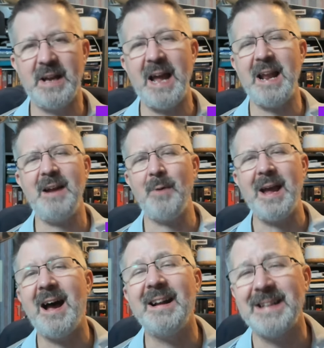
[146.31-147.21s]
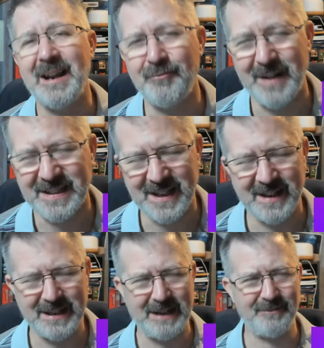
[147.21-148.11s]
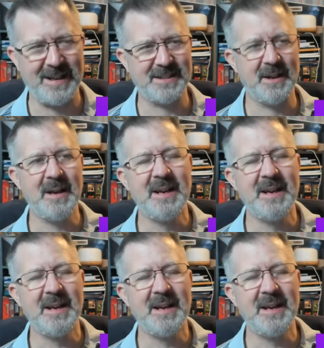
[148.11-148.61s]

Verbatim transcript: And anyway, I digress, I digress.